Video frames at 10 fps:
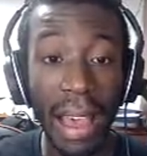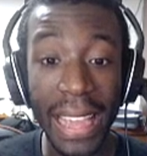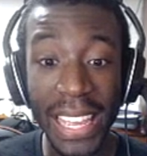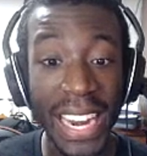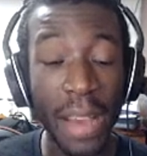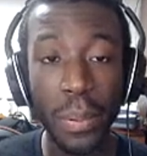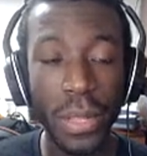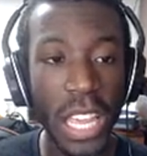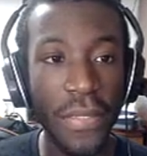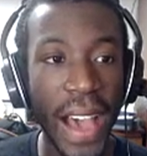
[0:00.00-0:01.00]
I cannot
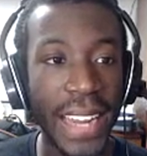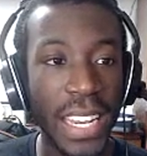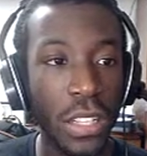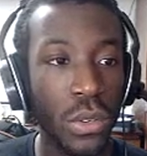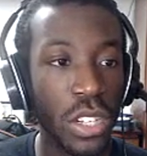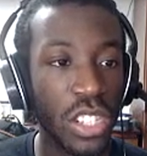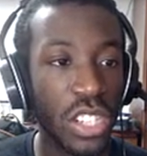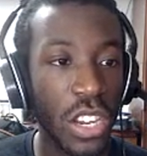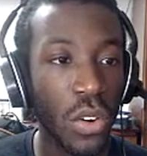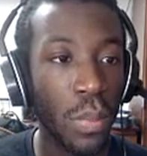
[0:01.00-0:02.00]
believe I didn't lose a
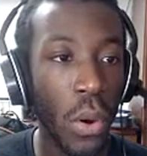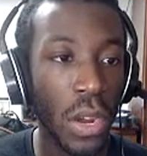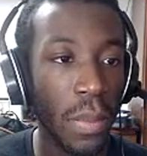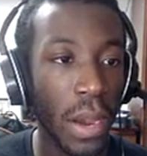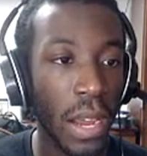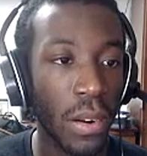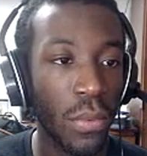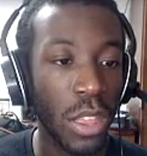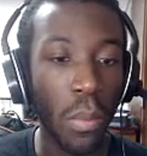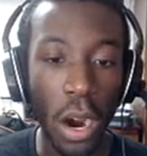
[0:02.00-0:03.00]
single Pokemon
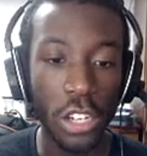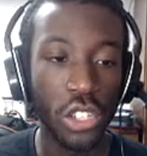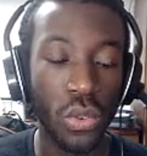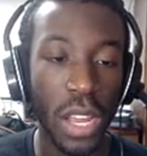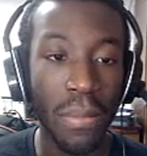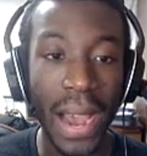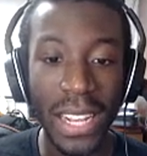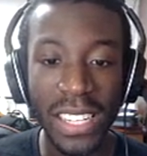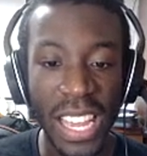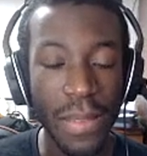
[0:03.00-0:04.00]
with Marshall, and my
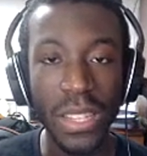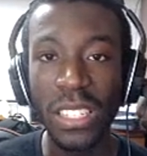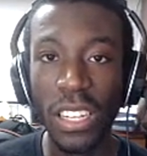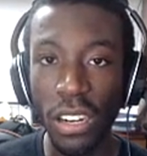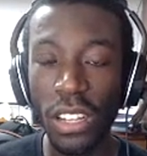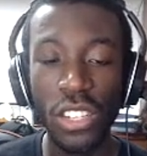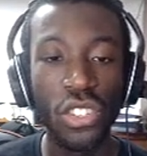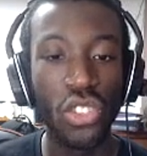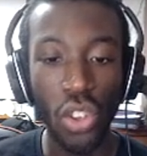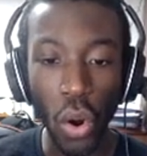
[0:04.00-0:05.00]
team is literally
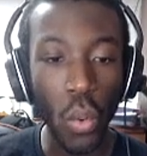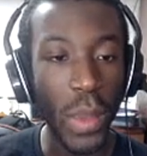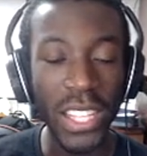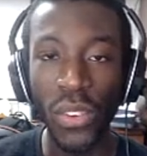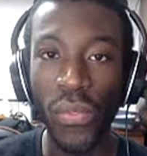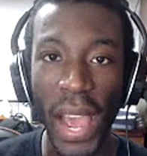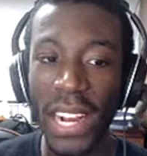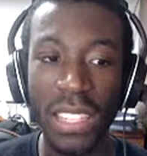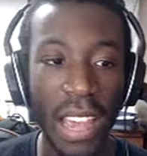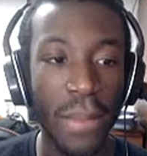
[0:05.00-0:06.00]
so weak to
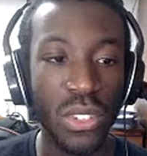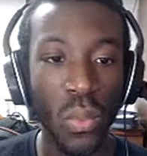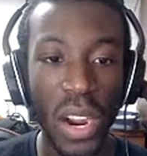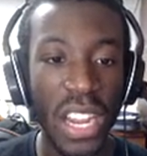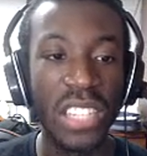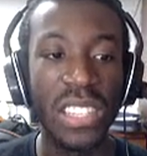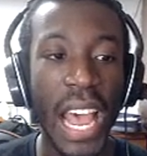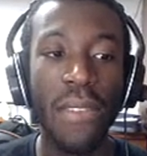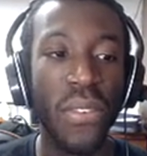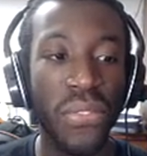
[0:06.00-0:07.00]
fighting types to where it's
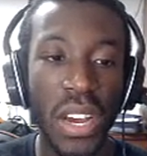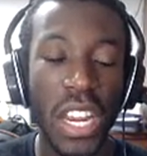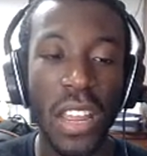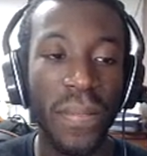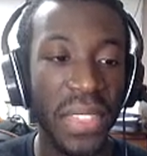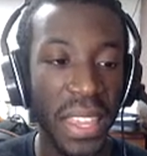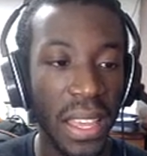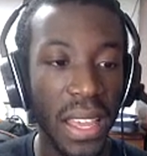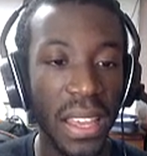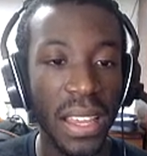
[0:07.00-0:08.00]
not even funny.
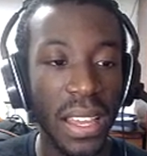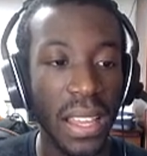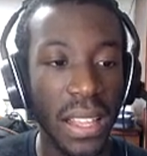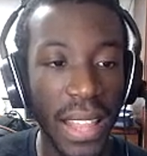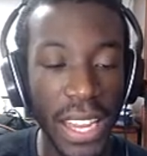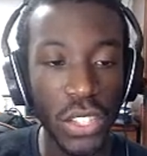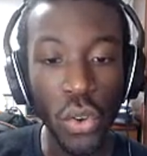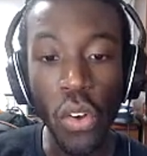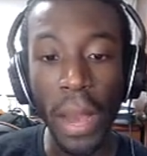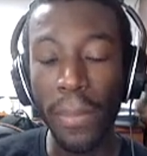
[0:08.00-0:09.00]
Like,
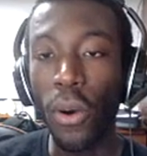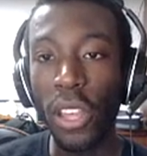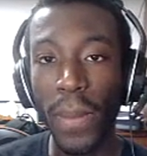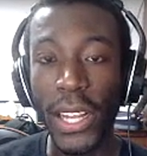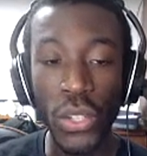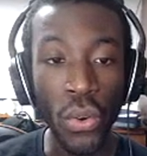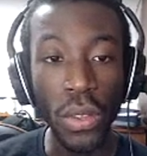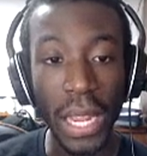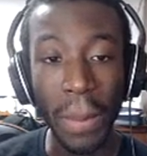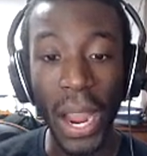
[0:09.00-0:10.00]
2 of my Pokemon, 2
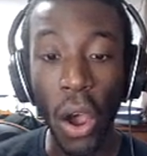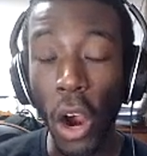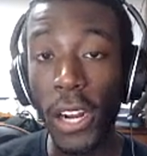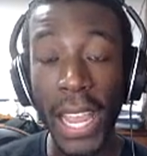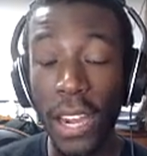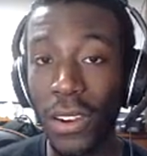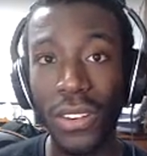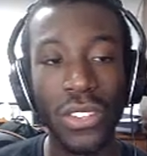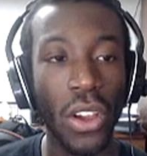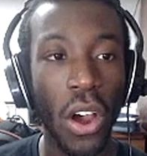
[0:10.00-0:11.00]
of like my hard
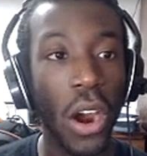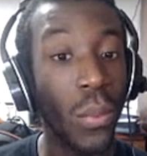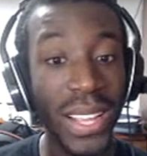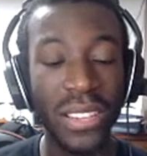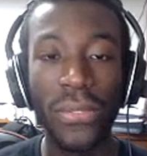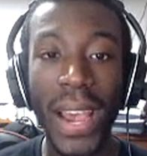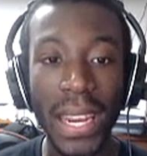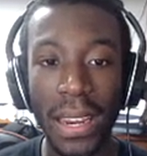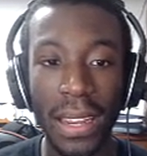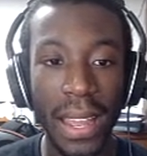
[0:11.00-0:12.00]
hitters are weak to
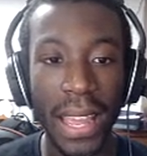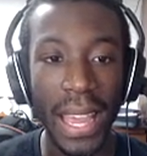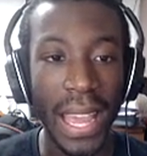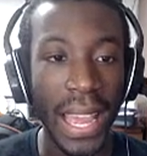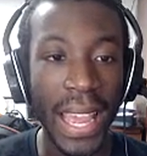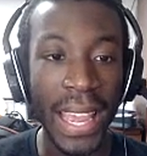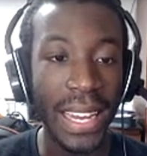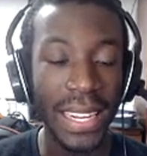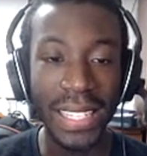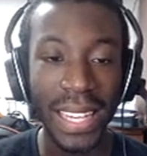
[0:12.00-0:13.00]
fighting.
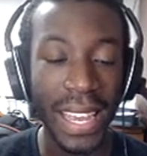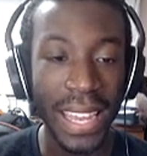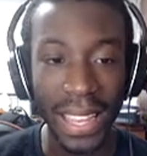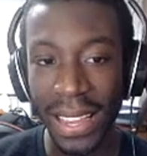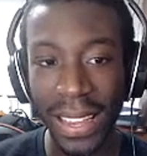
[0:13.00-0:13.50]
And it's like,